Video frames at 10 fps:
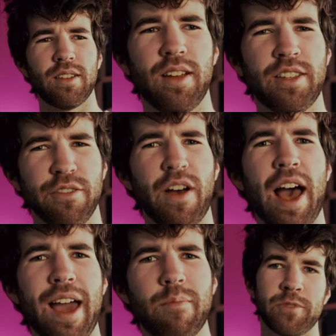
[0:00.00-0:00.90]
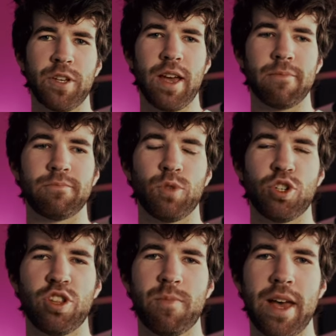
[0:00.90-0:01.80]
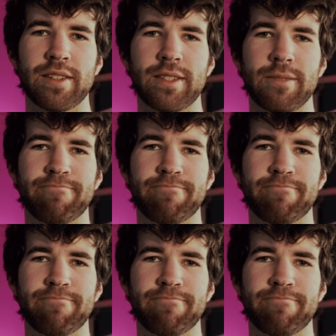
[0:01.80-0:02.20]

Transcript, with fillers: It's a vibe. So yeah, wish you the best.